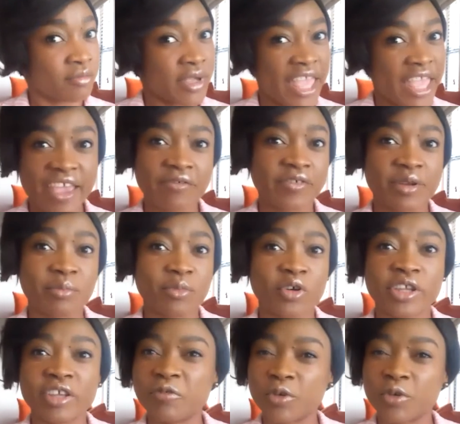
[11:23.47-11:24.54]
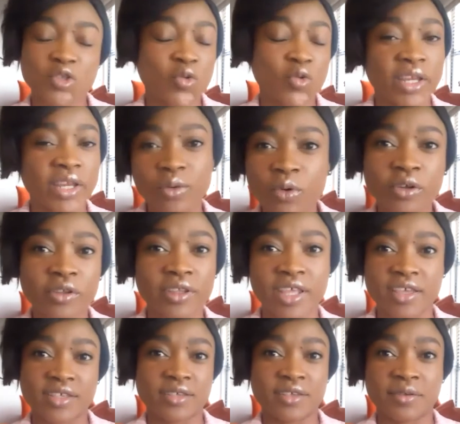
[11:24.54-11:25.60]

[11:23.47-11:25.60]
every morning for 21 days.